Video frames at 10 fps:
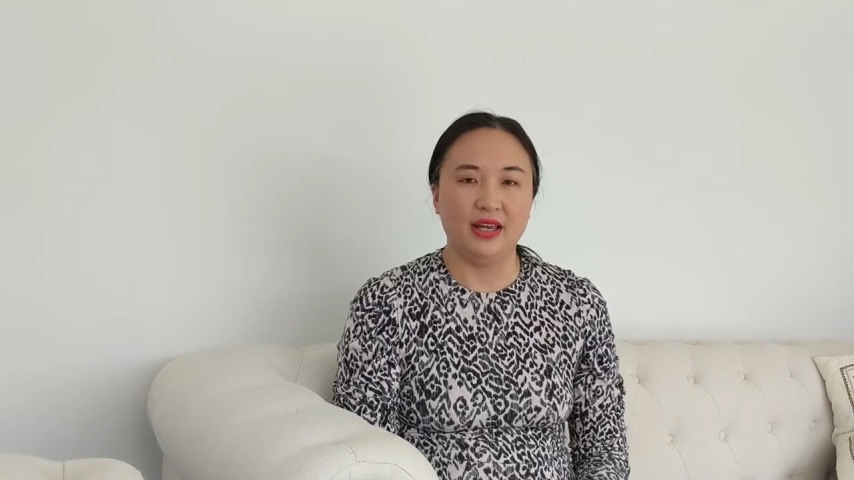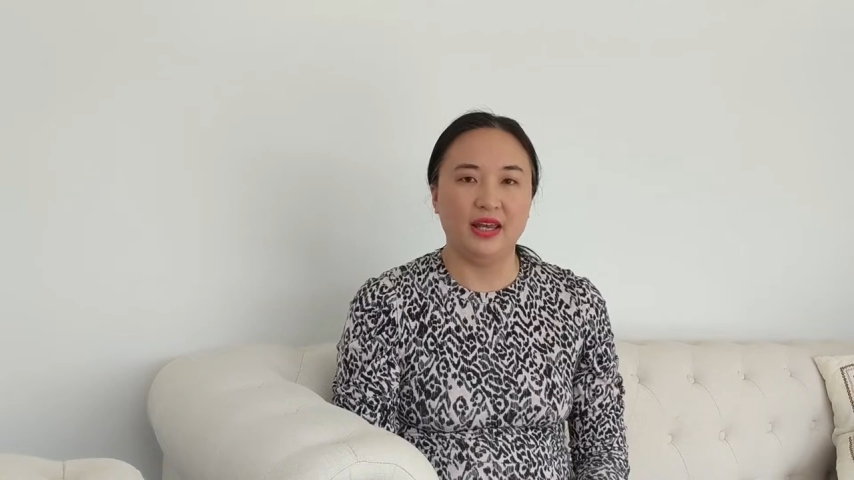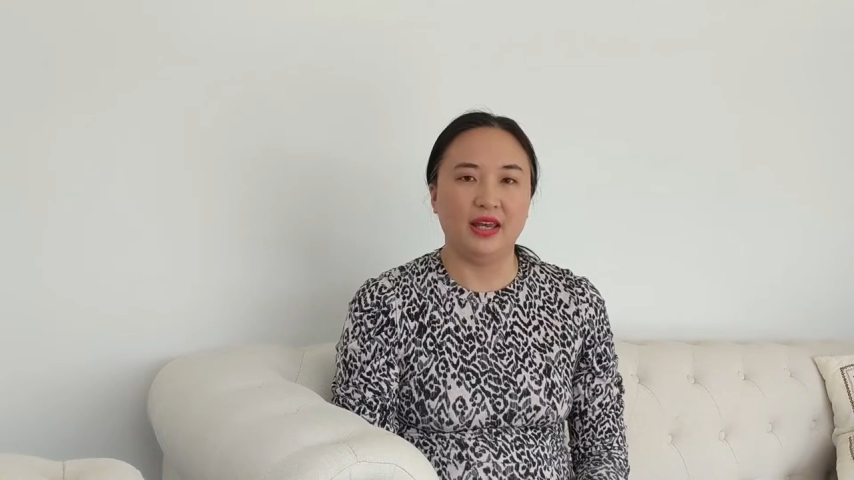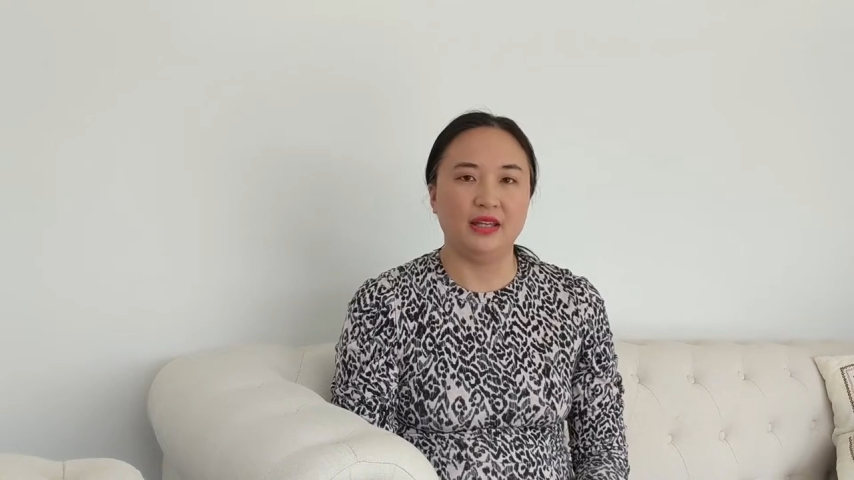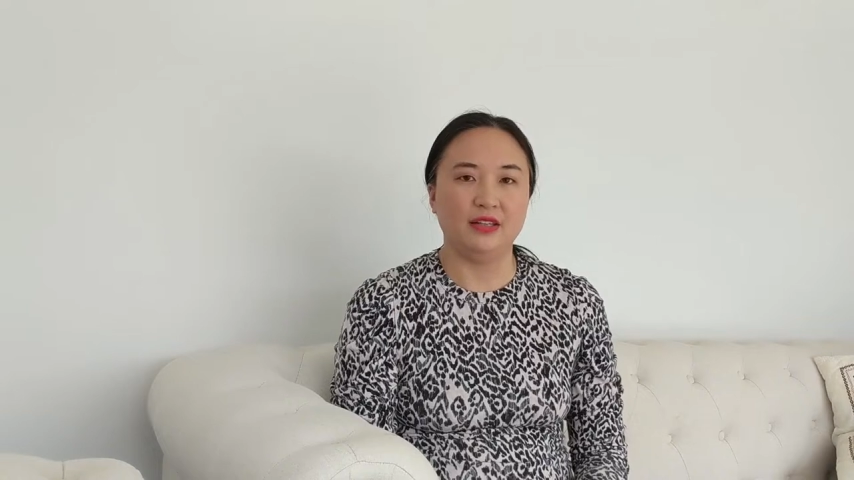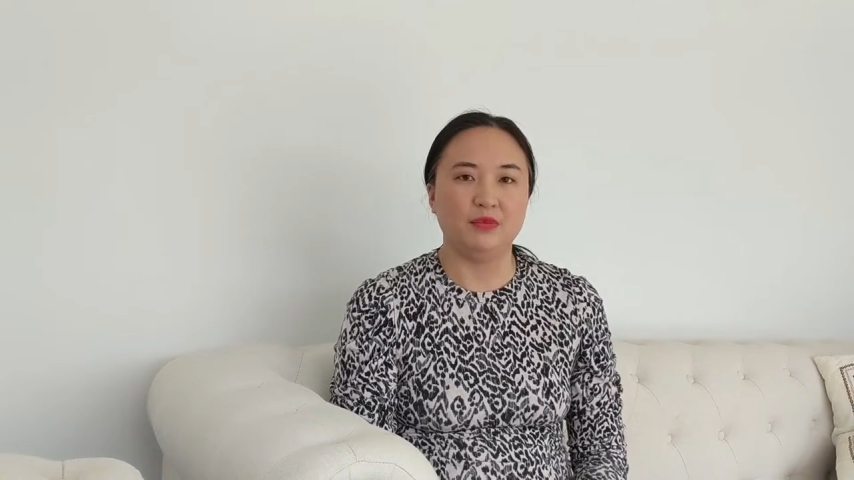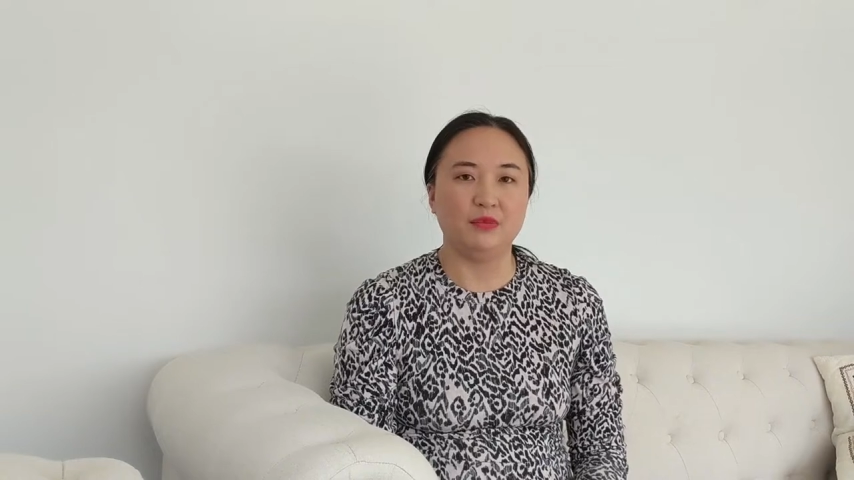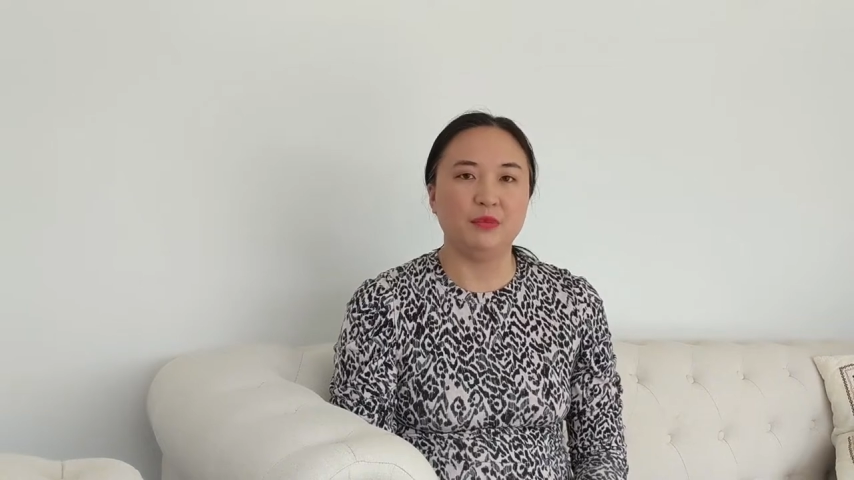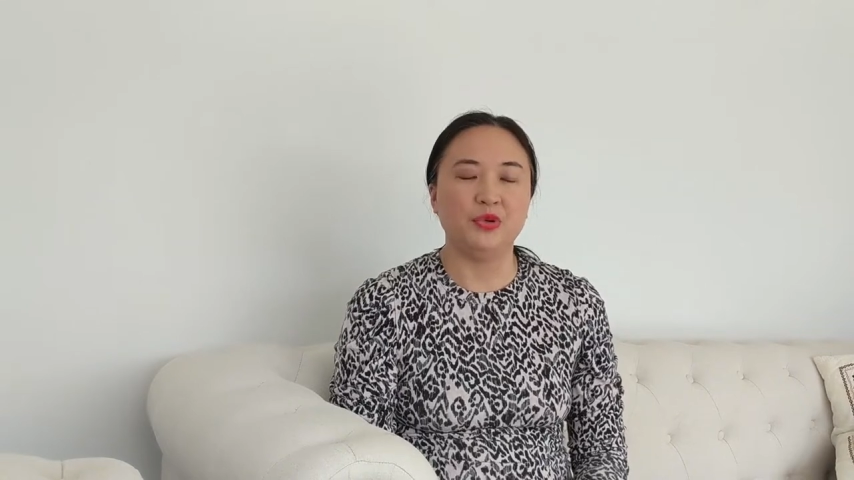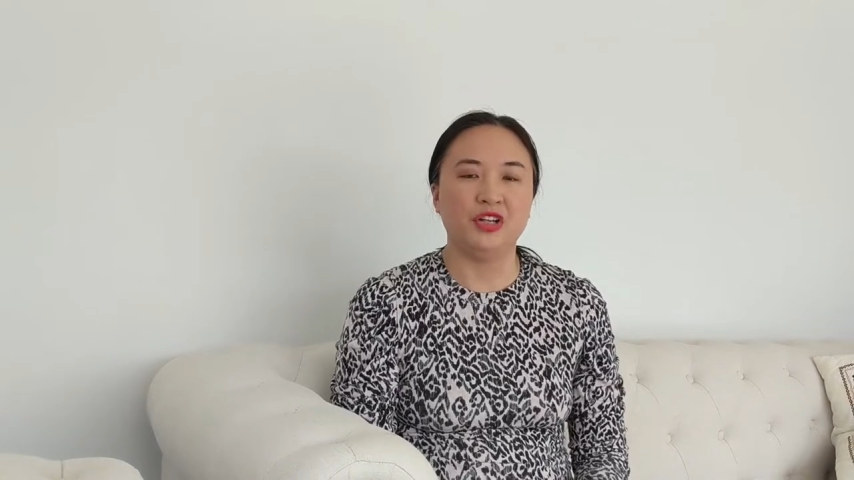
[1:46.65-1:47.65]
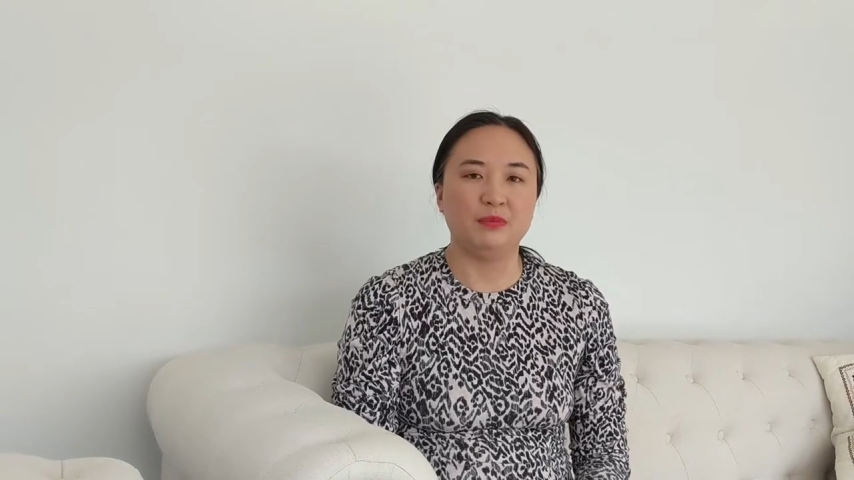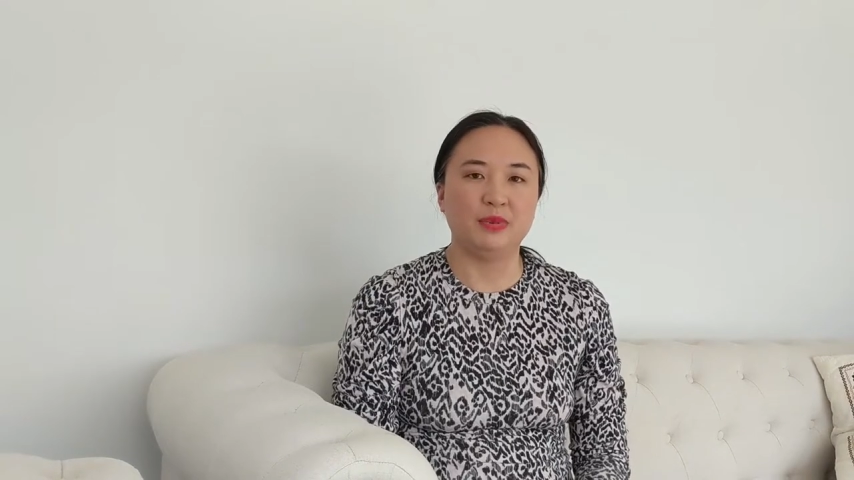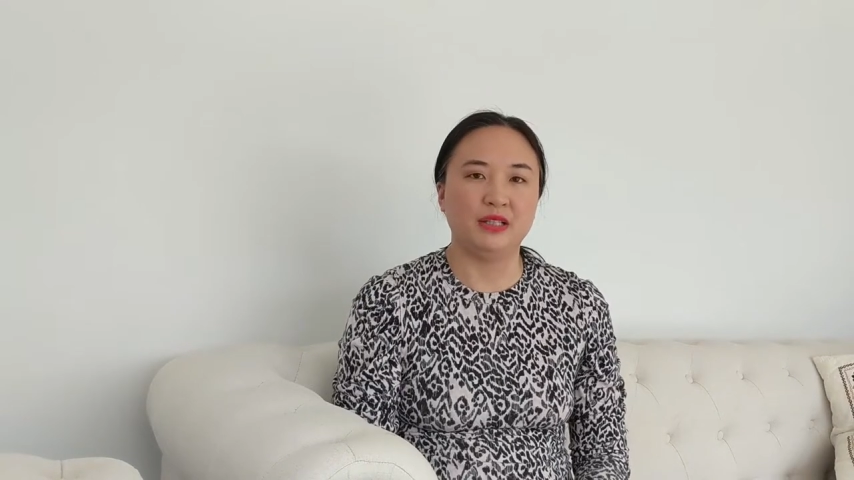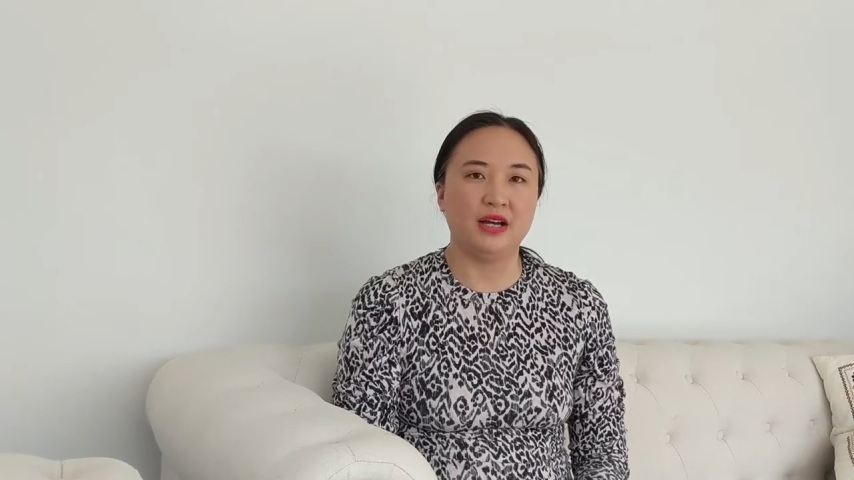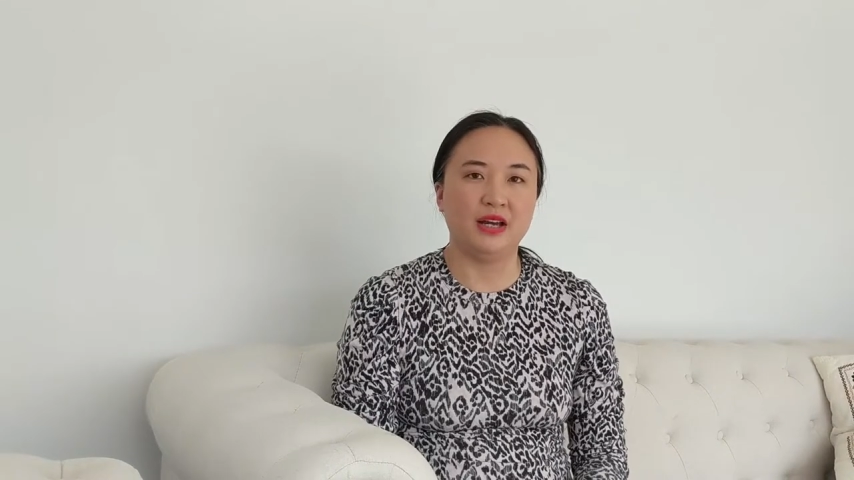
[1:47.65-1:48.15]
and building up
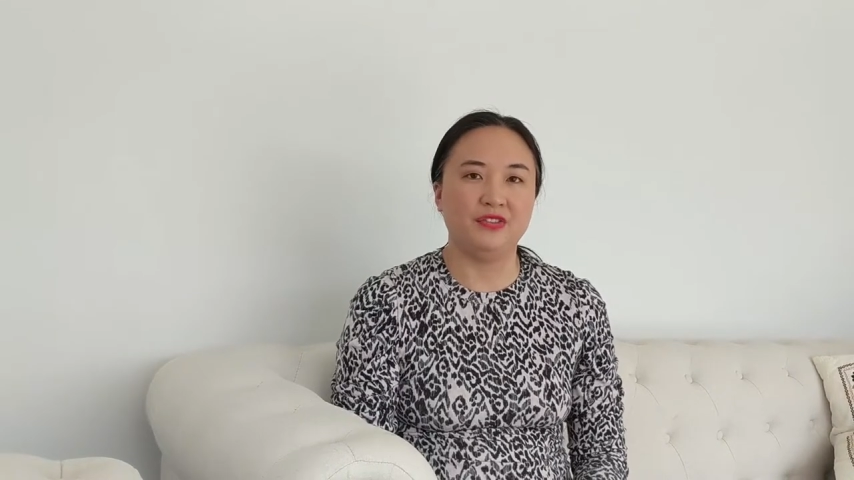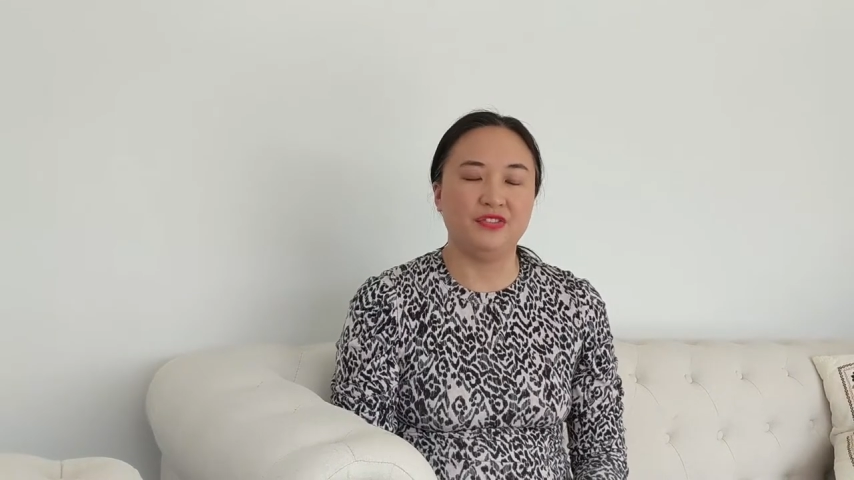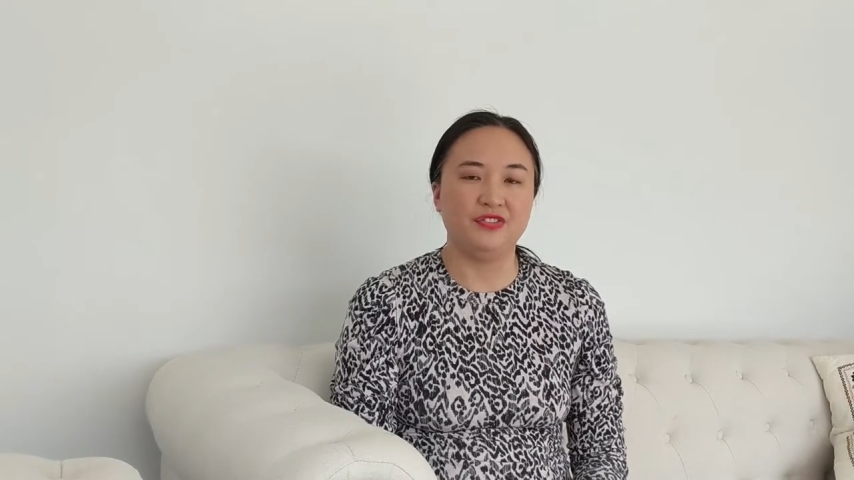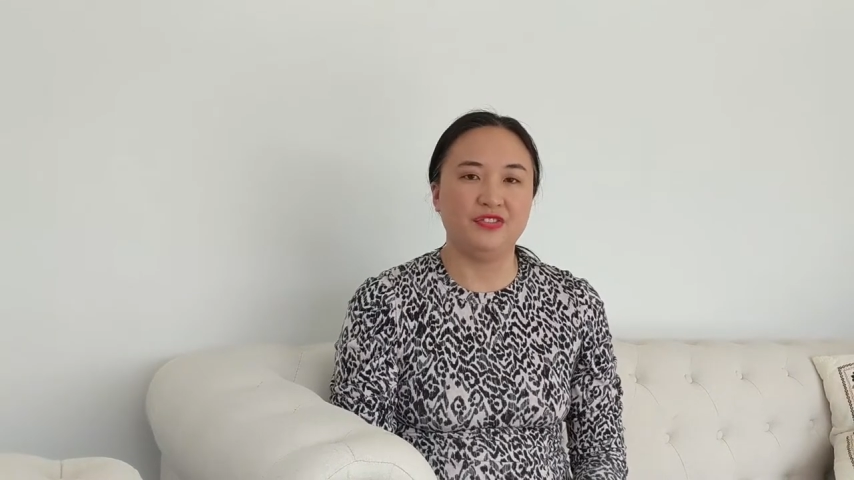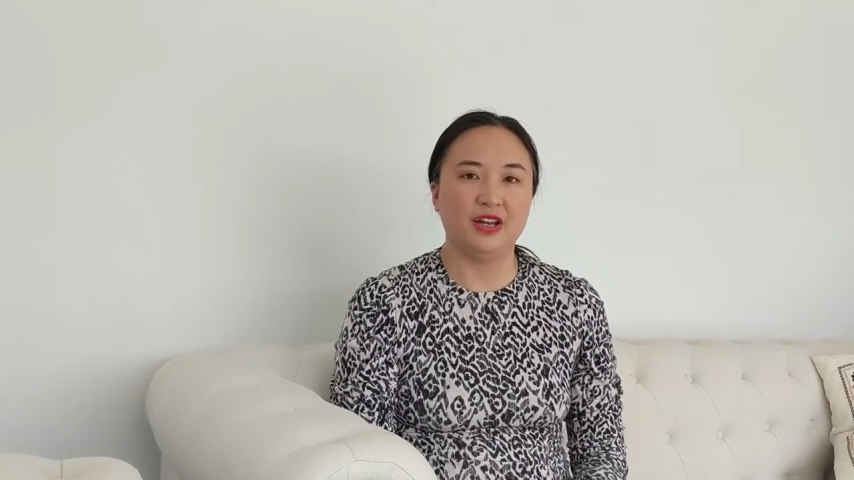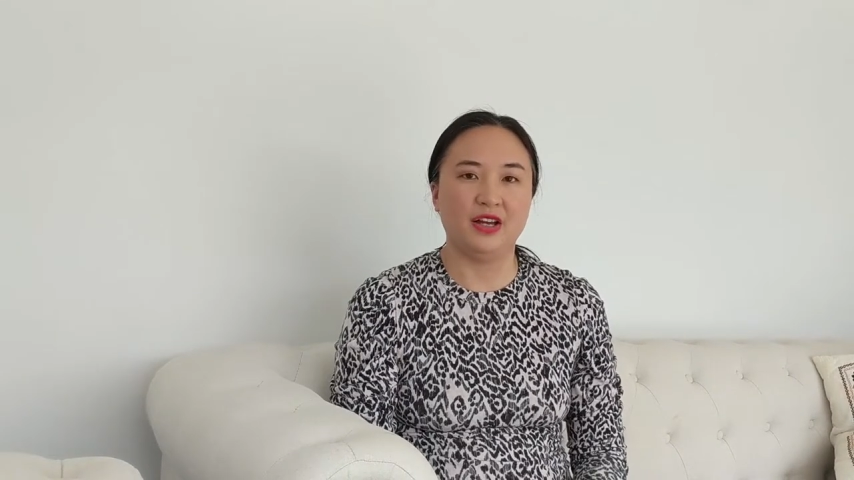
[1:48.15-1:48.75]
a life,